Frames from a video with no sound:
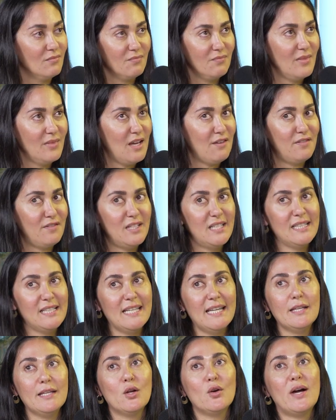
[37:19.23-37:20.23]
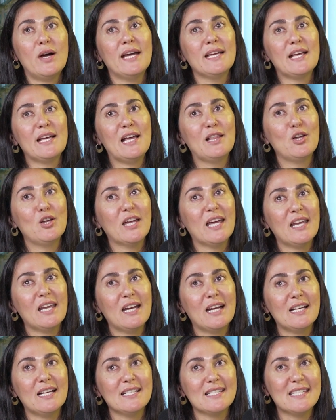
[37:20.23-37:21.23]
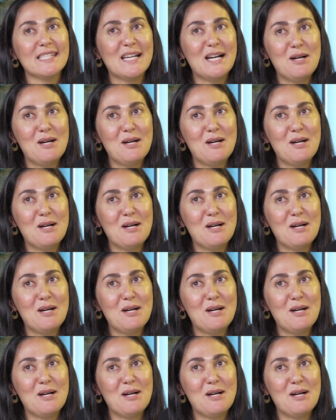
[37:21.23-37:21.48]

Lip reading: Definitely. I look at it as